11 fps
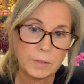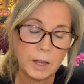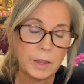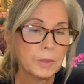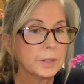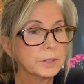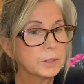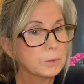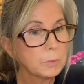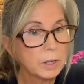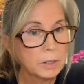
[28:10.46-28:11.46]
That this is
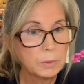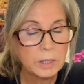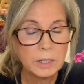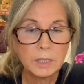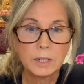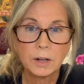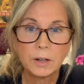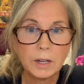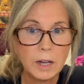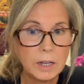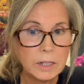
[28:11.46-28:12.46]
where we need our
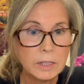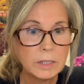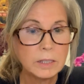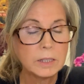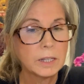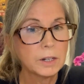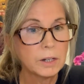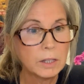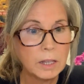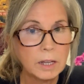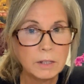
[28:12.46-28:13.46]
kindness and our
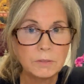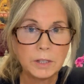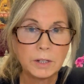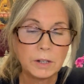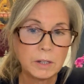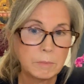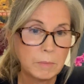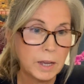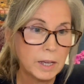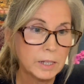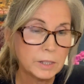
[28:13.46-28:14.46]
love and our
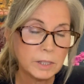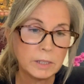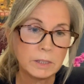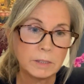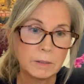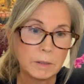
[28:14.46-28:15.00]
compassion